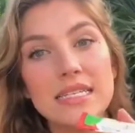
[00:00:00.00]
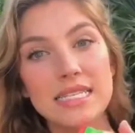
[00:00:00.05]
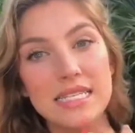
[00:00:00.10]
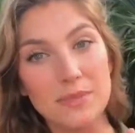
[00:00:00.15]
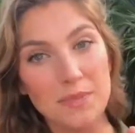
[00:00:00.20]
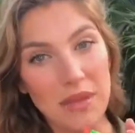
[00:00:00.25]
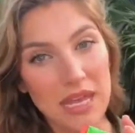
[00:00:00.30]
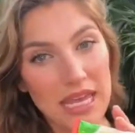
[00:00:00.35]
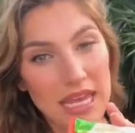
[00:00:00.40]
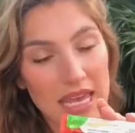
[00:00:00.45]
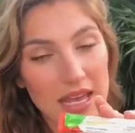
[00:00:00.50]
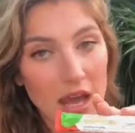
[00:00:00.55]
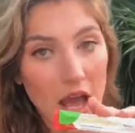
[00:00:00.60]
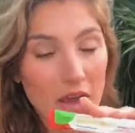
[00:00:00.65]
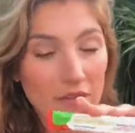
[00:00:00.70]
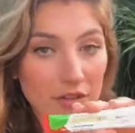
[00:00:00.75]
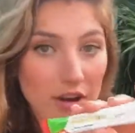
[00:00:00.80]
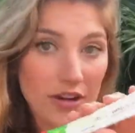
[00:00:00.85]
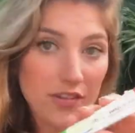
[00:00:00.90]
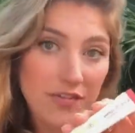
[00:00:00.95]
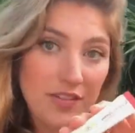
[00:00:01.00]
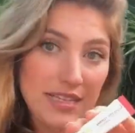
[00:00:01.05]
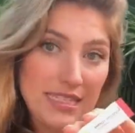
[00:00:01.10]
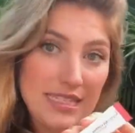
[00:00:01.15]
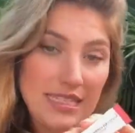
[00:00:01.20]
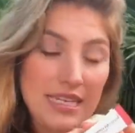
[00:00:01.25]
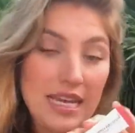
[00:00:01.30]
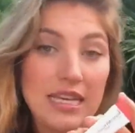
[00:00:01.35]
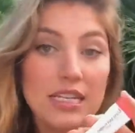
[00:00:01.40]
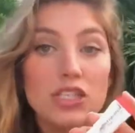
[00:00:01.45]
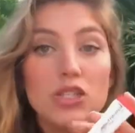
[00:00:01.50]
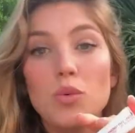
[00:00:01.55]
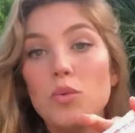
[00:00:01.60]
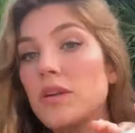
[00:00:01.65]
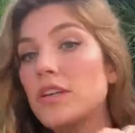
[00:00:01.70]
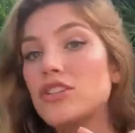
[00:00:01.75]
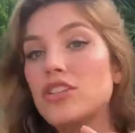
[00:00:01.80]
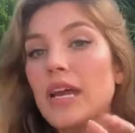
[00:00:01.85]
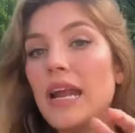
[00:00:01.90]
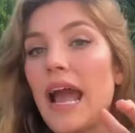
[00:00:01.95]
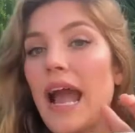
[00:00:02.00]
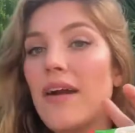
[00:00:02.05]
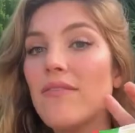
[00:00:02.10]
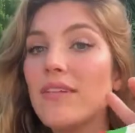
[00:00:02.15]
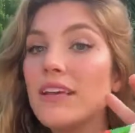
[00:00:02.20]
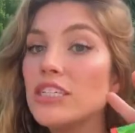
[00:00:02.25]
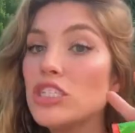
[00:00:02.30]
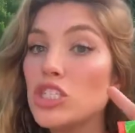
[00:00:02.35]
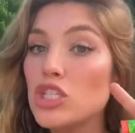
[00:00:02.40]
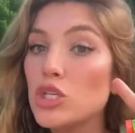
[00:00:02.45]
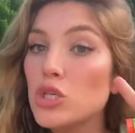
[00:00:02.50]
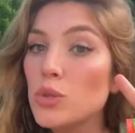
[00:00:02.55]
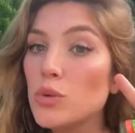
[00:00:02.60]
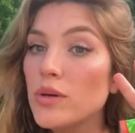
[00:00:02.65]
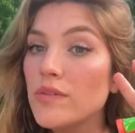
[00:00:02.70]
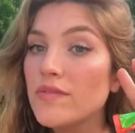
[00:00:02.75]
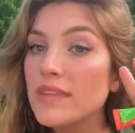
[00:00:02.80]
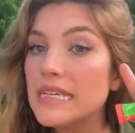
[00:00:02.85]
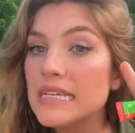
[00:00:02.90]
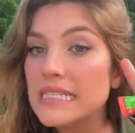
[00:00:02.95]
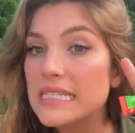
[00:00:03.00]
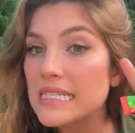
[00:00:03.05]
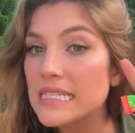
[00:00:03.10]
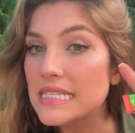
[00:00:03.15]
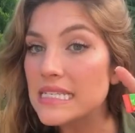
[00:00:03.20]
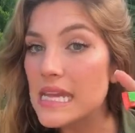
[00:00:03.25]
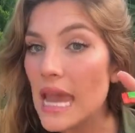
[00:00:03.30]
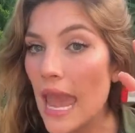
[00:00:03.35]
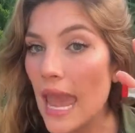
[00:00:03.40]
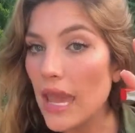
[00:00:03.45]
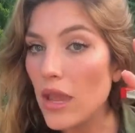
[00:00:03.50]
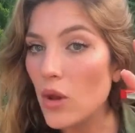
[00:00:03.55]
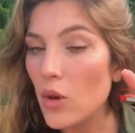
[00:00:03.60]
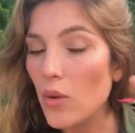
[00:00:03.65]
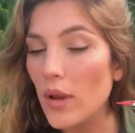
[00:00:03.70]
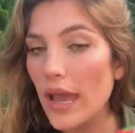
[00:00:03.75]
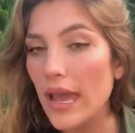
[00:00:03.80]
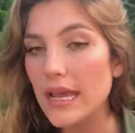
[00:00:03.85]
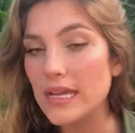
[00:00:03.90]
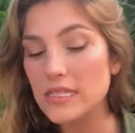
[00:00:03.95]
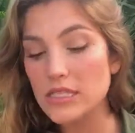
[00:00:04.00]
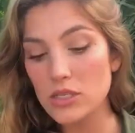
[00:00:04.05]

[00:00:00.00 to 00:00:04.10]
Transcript: Speaking of our fizz sticks, you want to try to have 2 of these a day, okay?